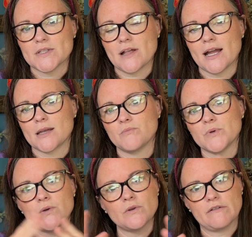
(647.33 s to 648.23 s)
like
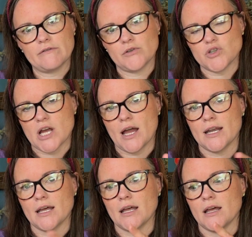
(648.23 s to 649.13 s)
beautiful
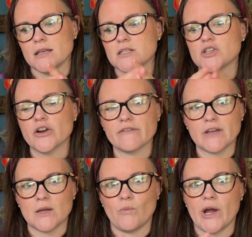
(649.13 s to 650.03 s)
china,
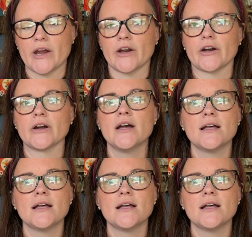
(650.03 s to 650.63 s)
servingware,